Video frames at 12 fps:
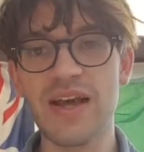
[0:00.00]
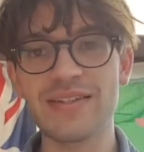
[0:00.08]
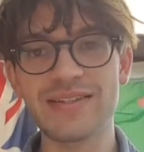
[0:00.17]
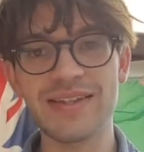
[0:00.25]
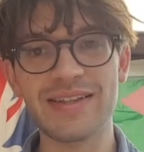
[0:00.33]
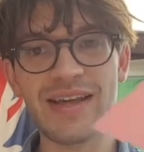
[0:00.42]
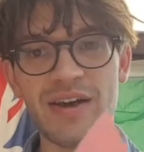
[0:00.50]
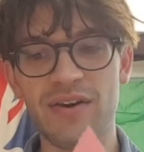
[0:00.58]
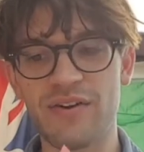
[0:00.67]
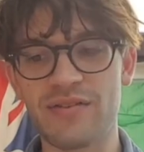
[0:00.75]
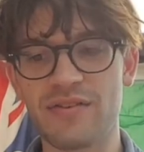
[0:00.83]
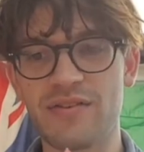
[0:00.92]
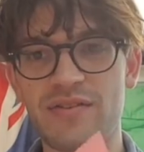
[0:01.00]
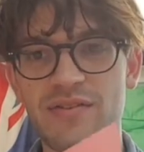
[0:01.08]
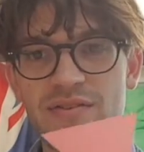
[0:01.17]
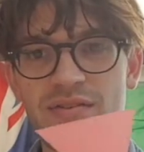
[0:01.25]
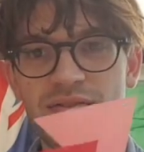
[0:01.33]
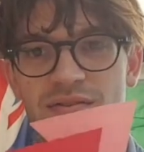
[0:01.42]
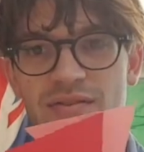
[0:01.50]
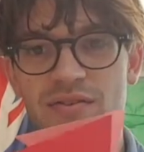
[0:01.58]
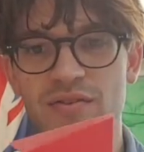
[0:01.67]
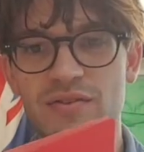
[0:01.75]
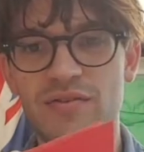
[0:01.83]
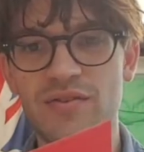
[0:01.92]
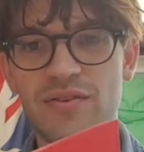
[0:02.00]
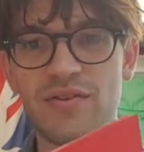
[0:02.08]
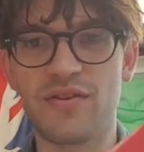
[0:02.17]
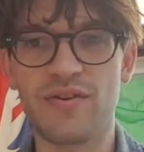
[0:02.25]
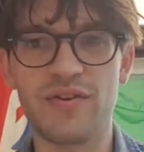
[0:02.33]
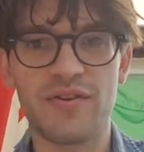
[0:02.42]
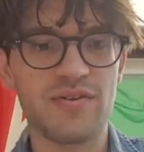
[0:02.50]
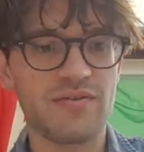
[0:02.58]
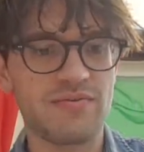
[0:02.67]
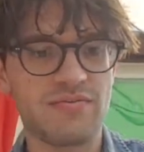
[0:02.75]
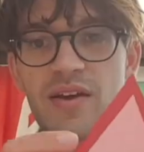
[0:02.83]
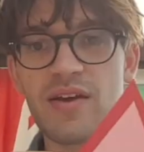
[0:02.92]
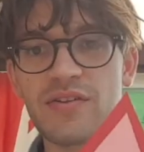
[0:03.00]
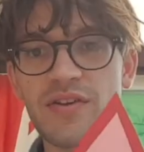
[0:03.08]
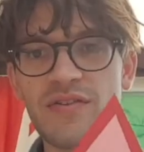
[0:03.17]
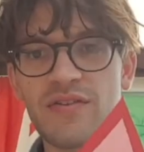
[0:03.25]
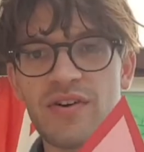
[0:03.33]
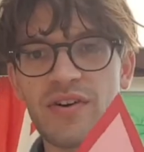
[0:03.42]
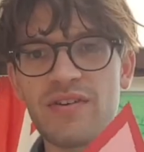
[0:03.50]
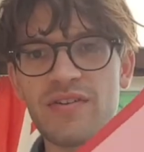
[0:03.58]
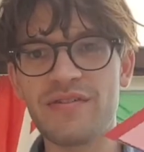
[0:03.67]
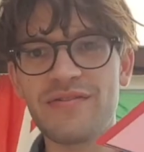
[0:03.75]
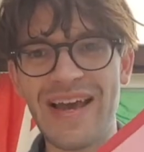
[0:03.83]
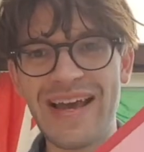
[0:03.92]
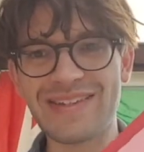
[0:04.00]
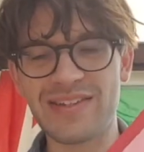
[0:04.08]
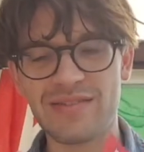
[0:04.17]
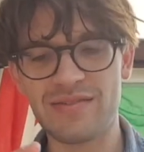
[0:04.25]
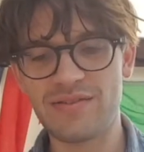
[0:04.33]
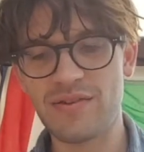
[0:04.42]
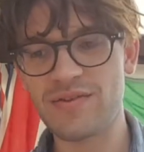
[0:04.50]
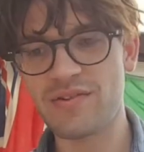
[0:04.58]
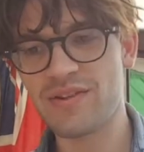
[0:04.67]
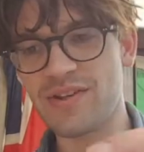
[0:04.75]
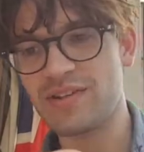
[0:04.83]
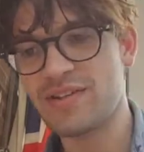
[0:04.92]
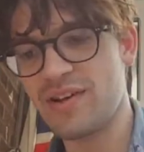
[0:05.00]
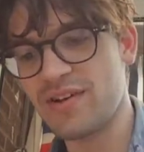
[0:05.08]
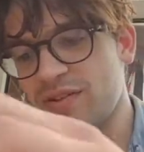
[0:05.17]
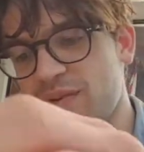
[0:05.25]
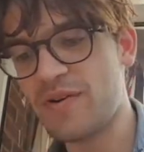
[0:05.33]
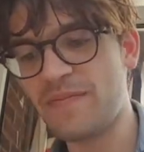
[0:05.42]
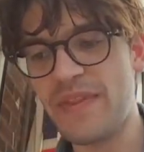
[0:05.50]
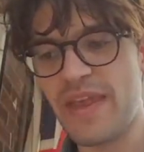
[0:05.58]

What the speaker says: Stick that on to your... So you've got that, so it's got a little tongue as well.